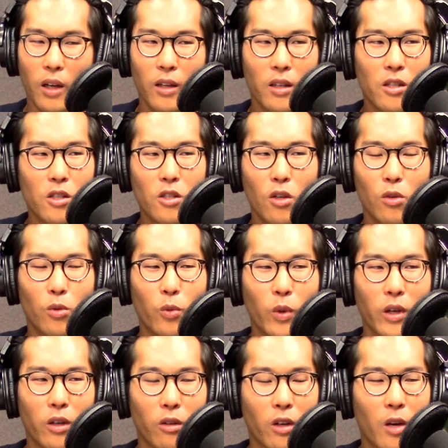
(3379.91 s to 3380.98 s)
It's so
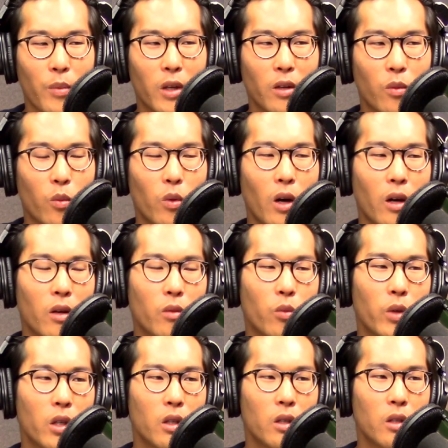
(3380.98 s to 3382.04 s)
weird. I mean,
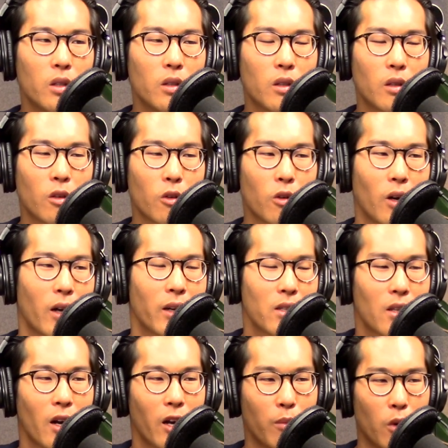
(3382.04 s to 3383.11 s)

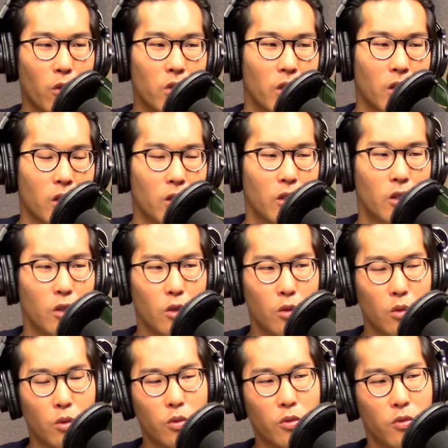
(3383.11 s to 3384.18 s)
I mostly
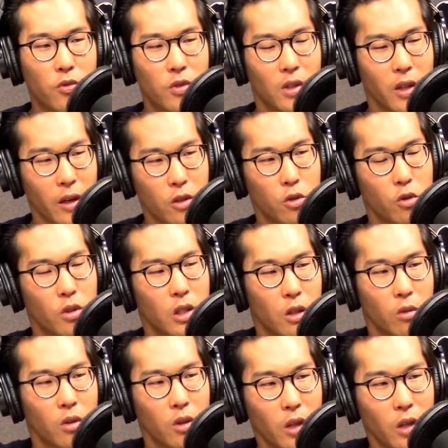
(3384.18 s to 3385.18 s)
do lectures here and